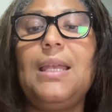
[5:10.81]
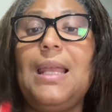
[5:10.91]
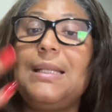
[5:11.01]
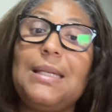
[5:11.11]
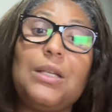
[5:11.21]

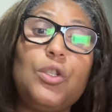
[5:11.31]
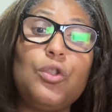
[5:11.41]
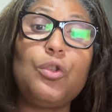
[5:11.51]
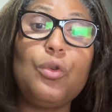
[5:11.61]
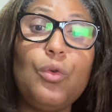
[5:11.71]
letters
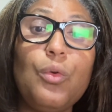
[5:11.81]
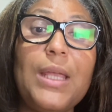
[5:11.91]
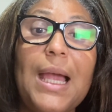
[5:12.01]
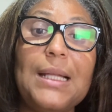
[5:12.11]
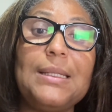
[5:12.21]
to
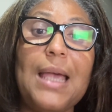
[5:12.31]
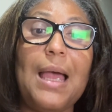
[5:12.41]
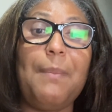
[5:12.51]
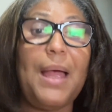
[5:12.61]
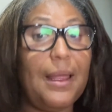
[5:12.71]
the
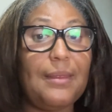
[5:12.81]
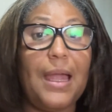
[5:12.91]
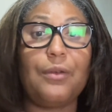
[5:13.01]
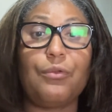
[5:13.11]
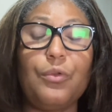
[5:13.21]

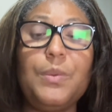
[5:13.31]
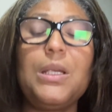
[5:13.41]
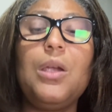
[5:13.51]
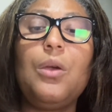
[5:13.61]
anti-apartheid groups,